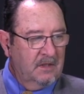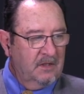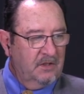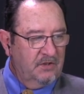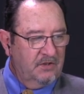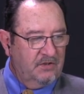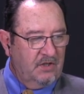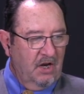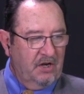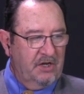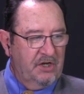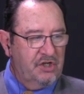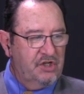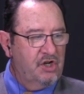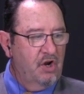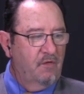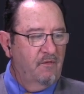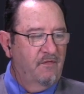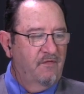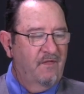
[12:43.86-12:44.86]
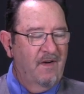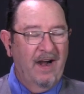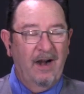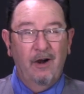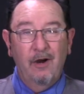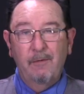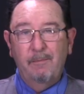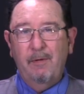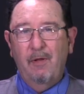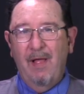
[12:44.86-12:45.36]
Studies show
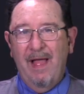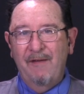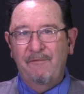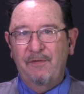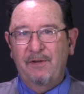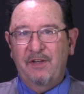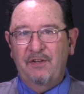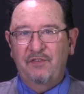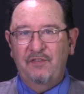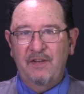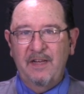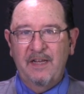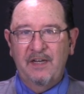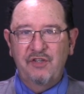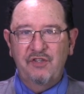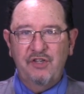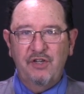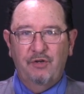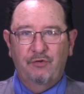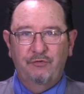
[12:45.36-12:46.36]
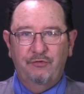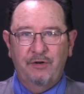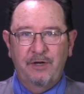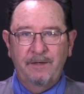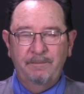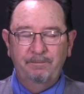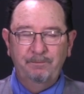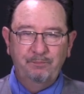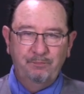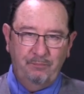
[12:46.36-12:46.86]
variable efficacy in
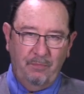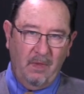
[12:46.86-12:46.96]
children.